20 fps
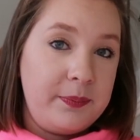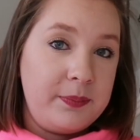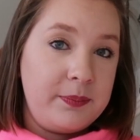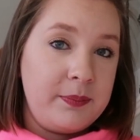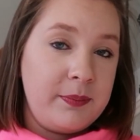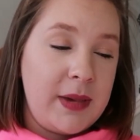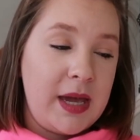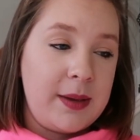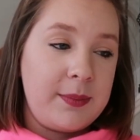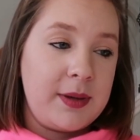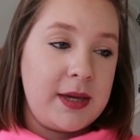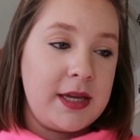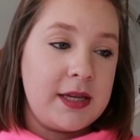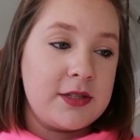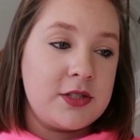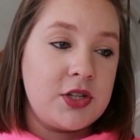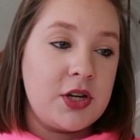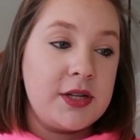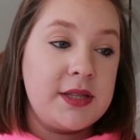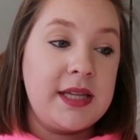
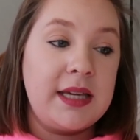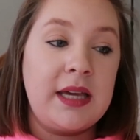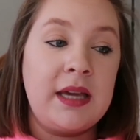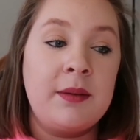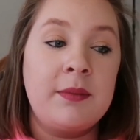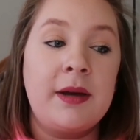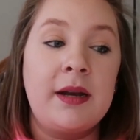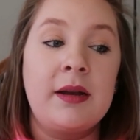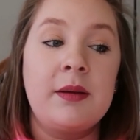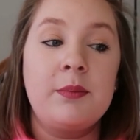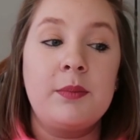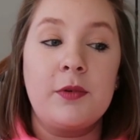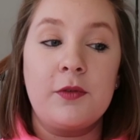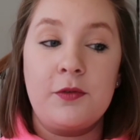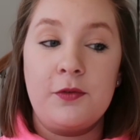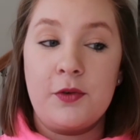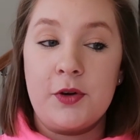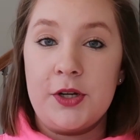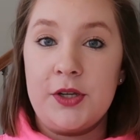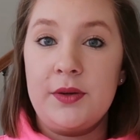maybe start thinking about it
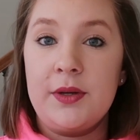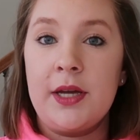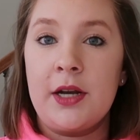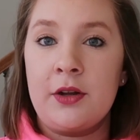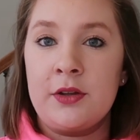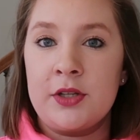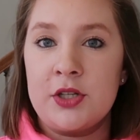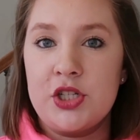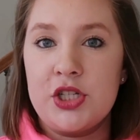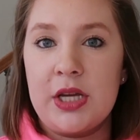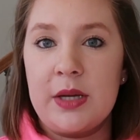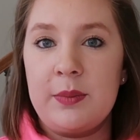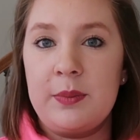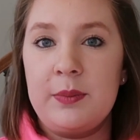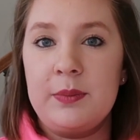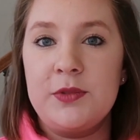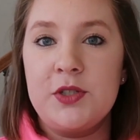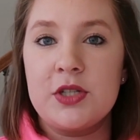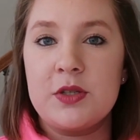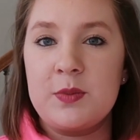before you get on the ship,
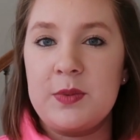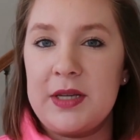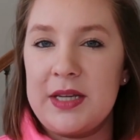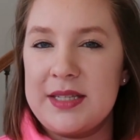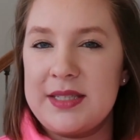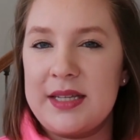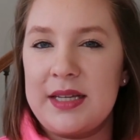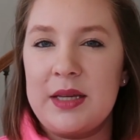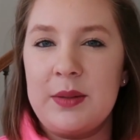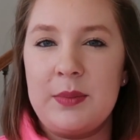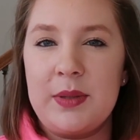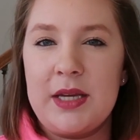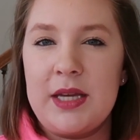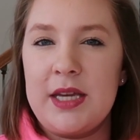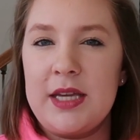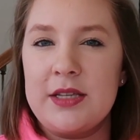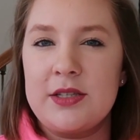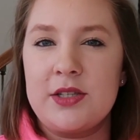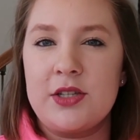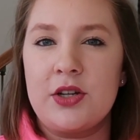just because it can be
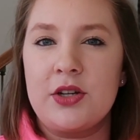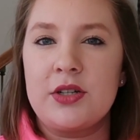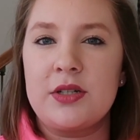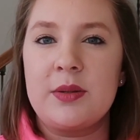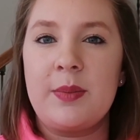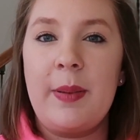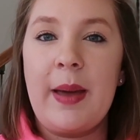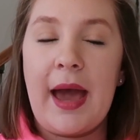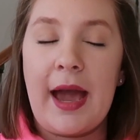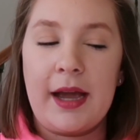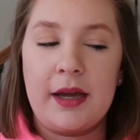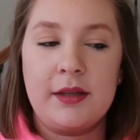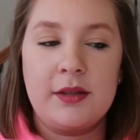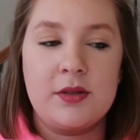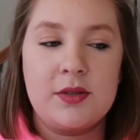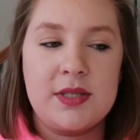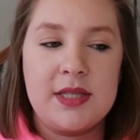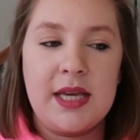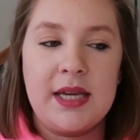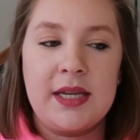easier to pack
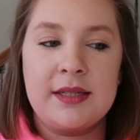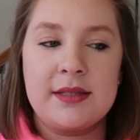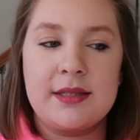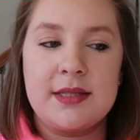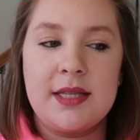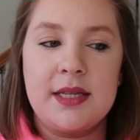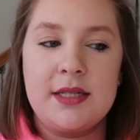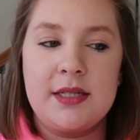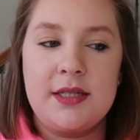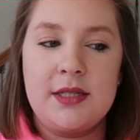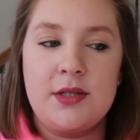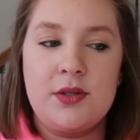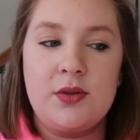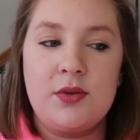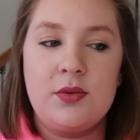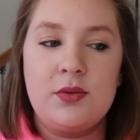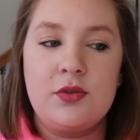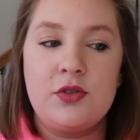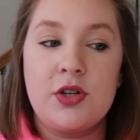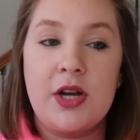those things than
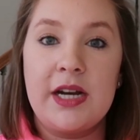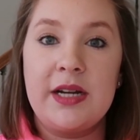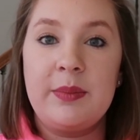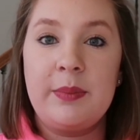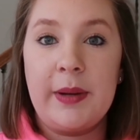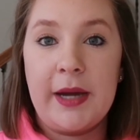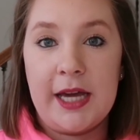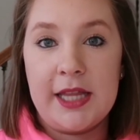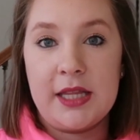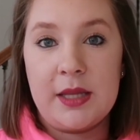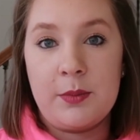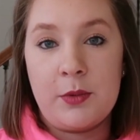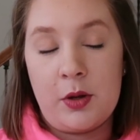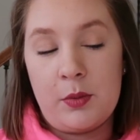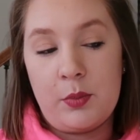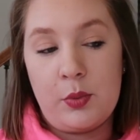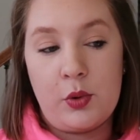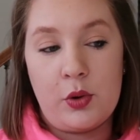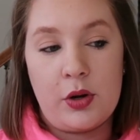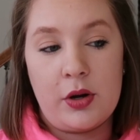to try to buy them
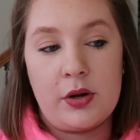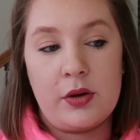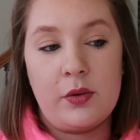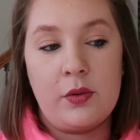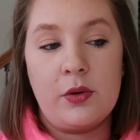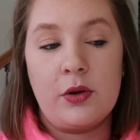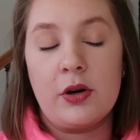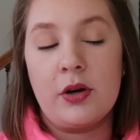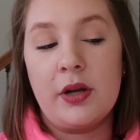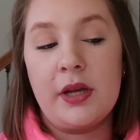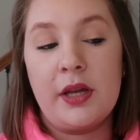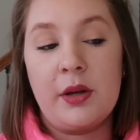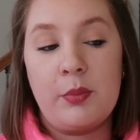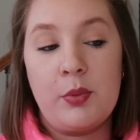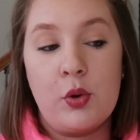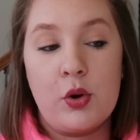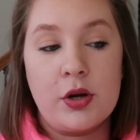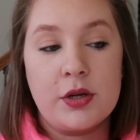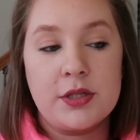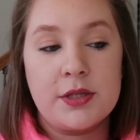on board or in a
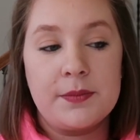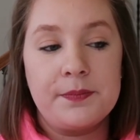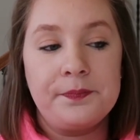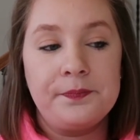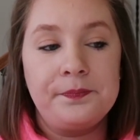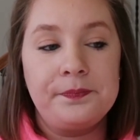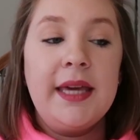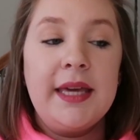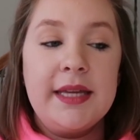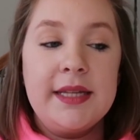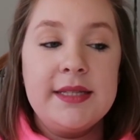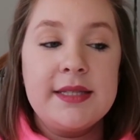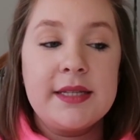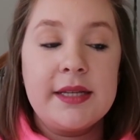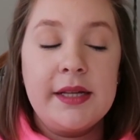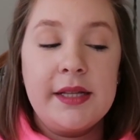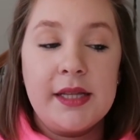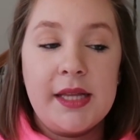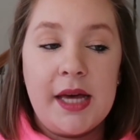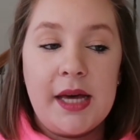port. Kids
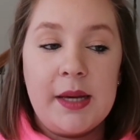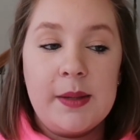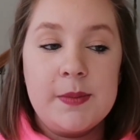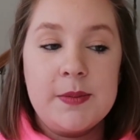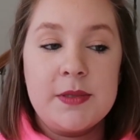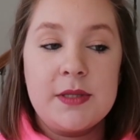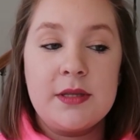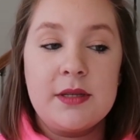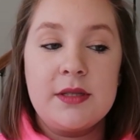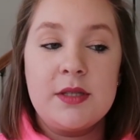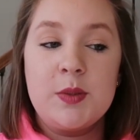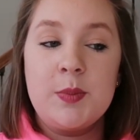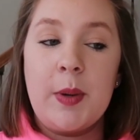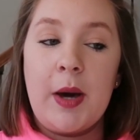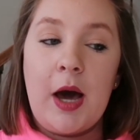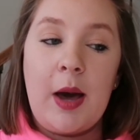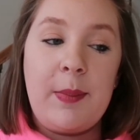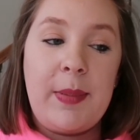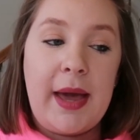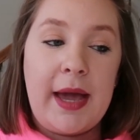clubs,
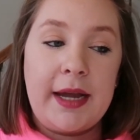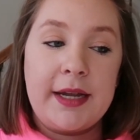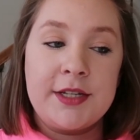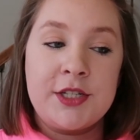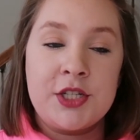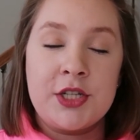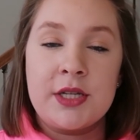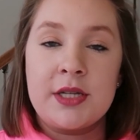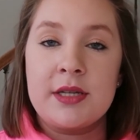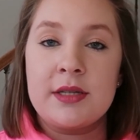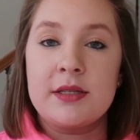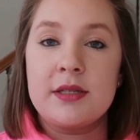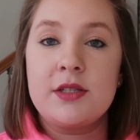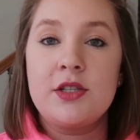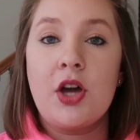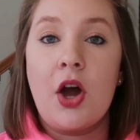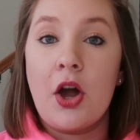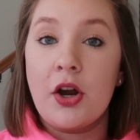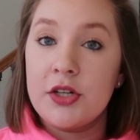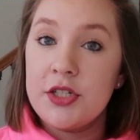spa packages.
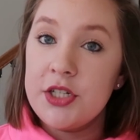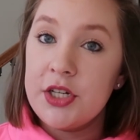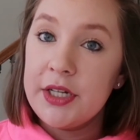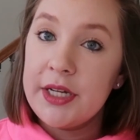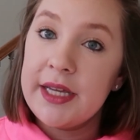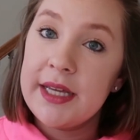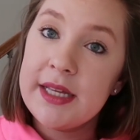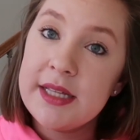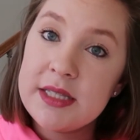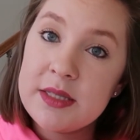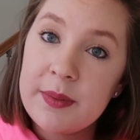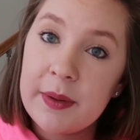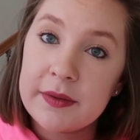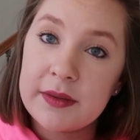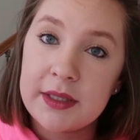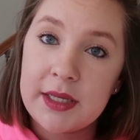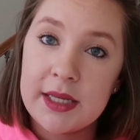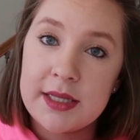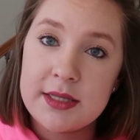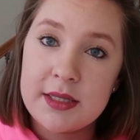Talk to your kids
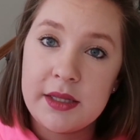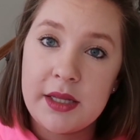about the kids